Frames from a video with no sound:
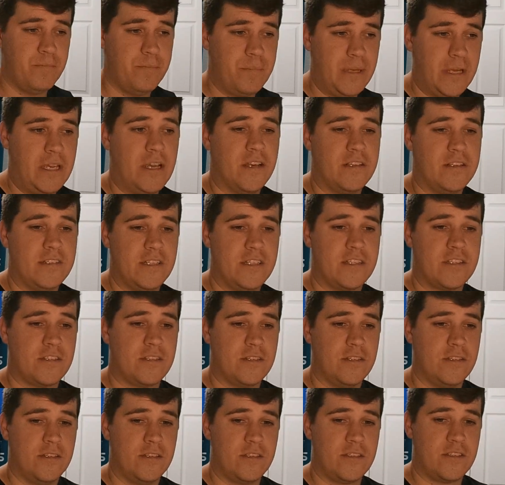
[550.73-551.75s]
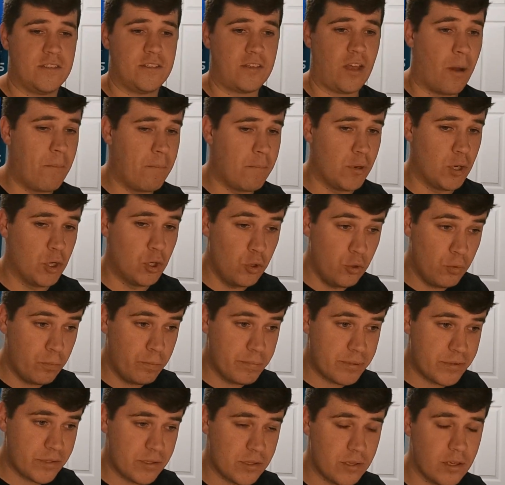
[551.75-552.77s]
because it's some
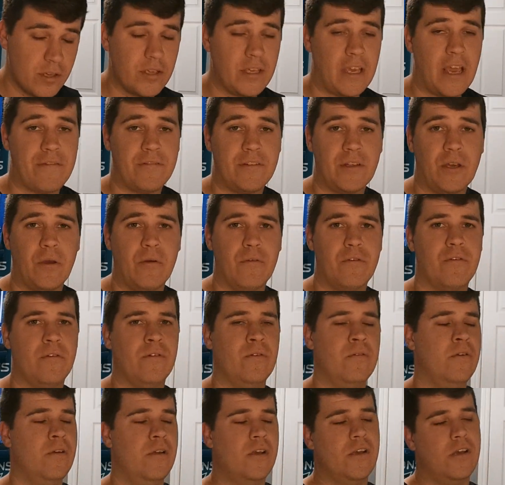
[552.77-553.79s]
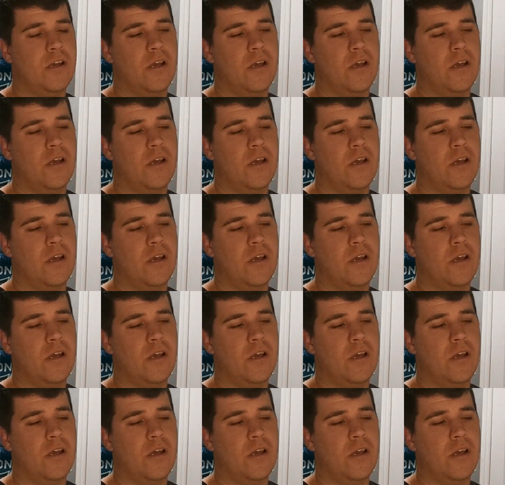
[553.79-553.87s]
hoops you have to go through.